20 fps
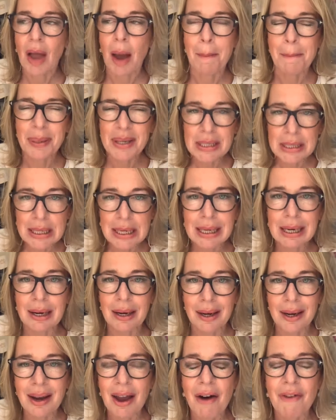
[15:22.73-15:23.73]
I
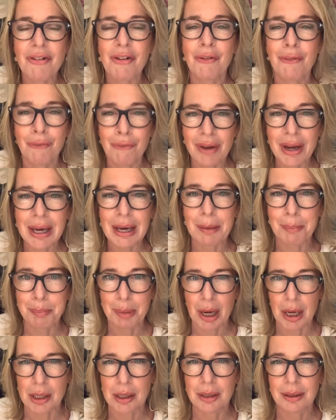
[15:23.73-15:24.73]
particularly love a finger
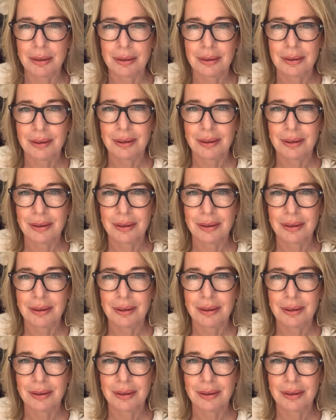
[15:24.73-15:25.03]
bun.